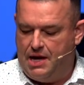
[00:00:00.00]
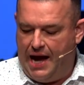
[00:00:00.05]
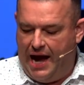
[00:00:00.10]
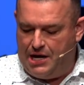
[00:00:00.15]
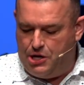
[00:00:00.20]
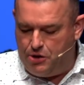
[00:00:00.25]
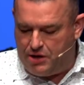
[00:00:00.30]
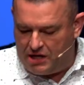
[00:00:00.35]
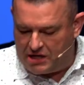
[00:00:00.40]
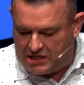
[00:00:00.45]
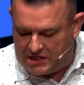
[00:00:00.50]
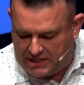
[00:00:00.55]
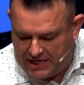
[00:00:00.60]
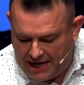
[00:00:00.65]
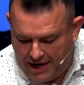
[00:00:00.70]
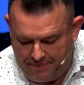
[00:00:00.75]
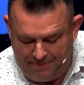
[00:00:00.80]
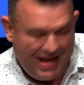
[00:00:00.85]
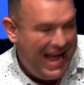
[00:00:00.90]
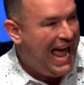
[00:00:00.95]
And you can
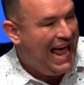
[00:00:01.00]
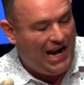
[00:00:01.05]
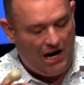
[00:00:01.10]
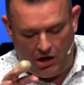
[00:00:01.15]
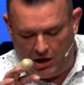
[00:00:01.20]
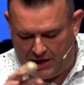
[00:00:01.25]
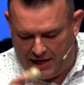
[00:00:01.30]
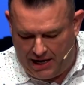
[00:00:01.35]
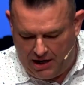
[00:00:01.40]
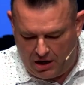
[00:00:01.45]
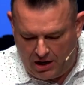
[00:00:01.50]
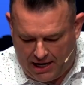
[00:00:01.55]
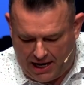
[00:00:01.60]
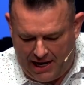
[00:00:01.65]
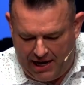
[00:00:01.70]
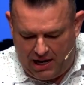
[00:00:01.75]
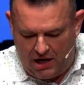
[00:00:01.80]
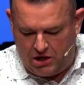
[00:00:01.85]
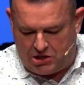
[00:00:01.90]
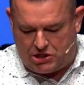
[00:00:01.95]
see it, and
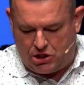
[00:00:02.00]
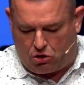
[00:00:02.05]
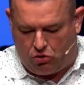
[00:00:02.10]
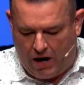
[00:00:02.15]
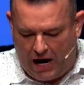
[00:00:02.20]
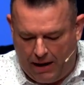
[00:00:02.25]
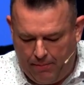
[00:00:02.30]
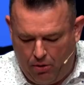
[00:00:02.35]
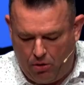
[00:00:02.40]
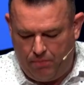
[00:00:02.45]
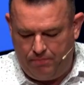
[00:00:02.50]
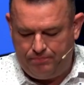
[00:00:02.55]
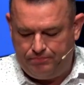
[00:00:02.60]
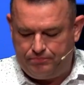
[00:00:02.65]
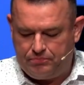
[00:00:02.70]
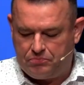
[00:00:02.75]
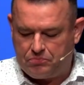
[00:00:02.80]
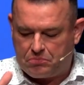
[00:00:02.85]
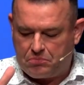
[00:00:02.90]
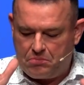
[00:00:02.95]
it looks incredible.
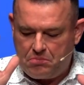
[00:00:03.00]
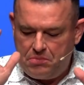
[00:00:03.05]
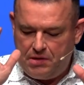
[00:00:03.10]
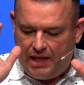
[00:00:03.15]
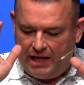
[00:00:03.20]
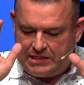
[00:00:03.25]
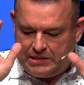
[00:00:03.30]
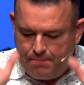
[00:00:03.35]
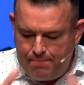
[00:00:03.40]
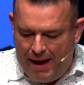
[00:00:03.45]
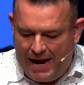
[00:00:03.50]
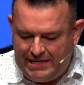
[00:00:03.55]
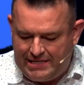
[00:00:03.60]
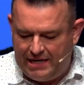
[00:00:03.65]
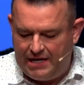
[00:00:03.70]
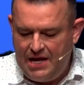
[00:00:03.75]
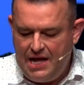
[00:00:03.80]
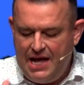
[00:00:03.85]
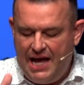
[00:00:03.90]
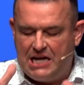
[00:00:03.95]
It's
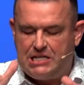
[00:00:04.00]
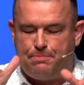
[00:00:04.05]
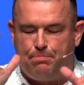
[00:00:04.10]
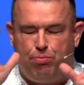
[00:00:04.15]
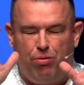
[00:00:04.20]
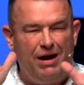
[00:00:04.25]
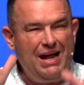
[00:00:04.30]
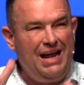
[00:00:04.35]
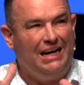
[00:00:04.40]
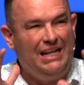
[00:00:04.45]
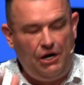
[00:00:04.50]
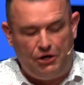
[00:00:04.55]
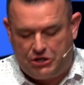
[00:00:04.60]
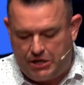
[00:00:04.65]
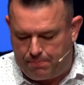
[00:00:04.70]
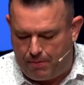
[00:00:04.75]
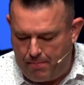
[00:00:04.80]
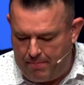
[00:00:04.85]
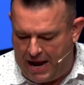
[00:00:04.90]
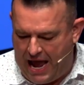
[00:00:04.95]
amazing. It's brilliant
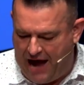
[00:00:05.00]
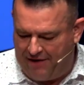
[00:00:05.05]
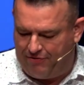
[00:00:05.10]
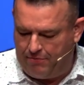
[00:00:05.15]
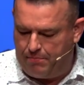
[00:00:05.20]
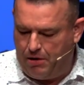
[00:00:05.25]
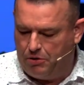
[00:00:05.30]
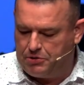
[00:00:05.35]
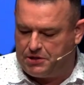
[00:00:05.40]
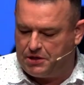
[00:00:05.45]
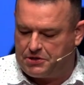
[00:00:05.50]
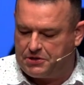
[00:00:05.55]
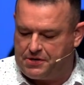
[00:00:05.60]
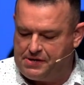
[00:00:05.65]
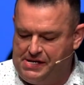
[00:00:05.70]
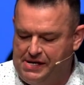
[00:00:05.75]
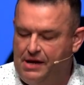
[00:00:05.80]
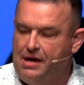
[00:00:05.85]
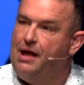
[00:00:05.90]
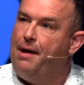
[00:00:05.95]
leadership on behalf of Moses.
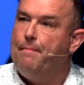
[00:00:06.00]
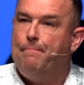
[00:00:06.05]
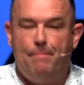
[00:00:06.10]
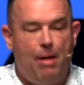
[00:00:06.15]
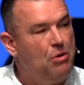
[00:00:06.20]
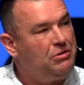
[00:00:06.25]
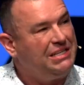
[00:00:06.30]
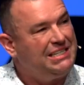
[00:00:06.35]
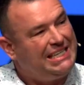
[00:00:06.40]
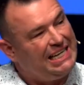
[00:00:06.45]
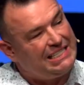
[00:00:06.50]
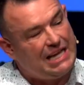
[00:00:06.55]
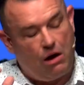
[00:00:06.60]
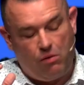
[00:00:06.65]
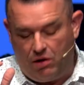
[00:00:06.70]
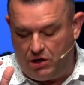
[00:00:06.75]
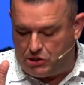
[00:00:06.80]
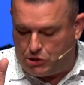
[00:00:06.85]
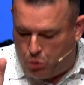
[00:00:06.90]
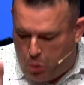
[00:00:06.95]
Moses says, I
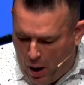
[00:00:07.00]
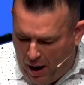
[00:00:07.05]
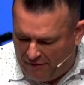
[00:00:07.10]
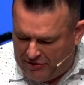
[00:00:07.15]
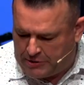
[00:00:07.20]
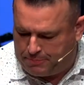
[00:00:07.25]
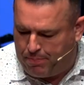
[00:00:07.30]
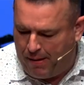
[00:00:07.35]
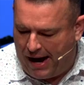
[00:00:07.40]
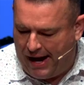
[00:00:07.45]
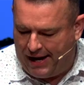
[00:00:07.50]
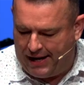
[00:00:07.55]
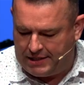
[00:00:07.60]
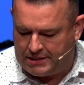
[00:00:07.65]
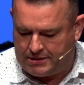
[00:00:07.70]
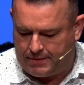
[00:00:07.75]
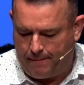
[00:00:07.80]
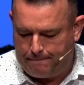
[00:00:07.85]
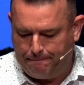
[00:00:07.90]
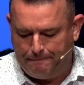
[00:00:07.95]
want 12
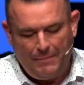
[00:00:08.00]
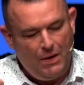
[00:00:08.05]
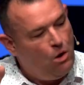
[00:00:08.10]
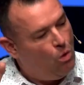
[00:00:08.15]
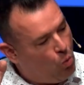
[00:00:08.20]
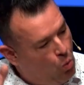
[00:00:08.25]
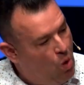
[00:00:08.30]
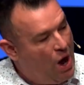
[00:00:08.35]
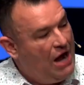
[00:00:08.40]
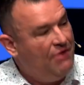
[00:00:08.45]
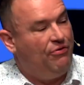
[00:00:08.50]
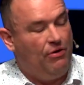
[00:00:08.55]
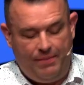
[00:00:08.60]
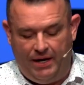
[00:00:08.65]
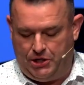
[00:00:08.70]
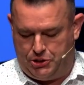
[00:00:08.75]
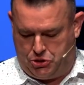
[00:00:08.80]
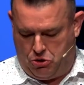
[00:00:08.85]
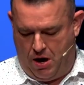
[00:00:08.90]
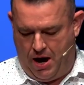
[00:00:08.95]
spies, one from
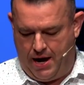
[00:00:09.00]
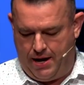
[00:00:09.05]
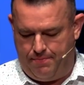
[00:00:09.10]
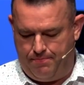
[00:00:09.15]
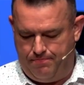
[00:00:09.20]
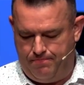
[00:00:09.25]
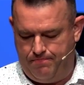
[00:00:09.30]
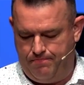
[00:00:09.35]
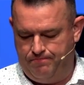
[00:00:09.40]
each tribe.